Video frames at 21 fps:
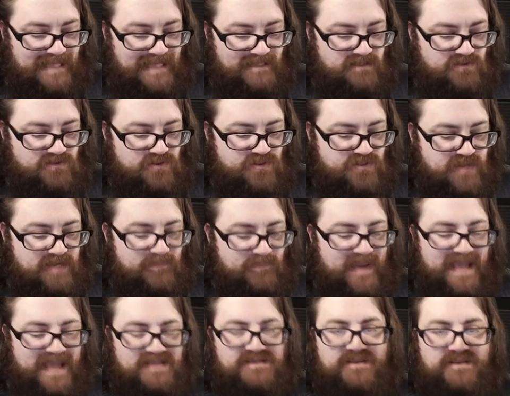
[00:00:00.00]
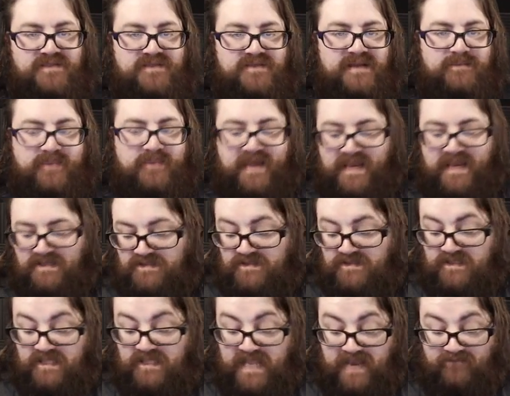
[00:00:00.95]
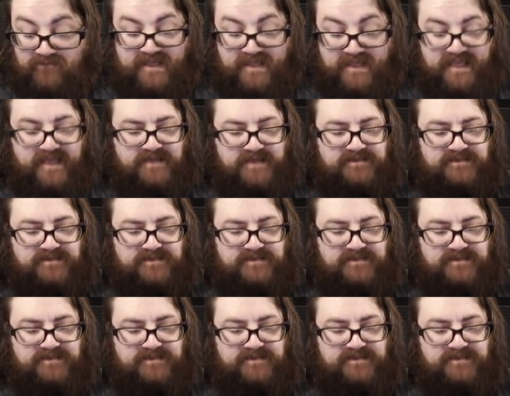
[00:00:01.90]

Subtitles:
thick paints and thin paints, and then they have the inks.